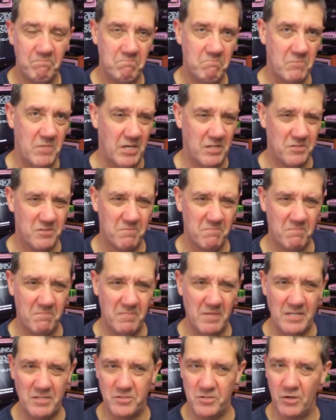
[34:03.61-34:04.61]
doesn't.
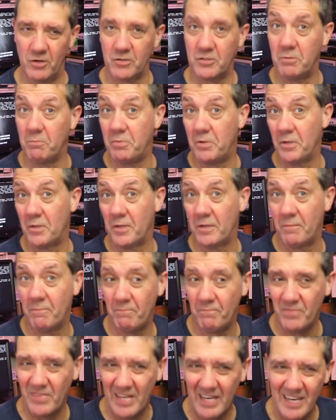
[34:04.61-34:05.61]
It's not a computer.
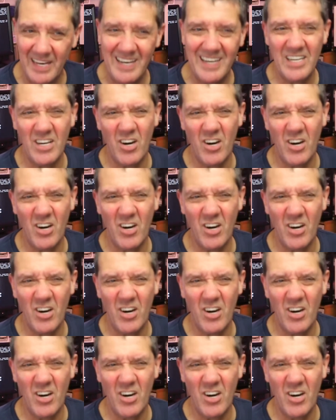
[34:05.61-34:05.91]
It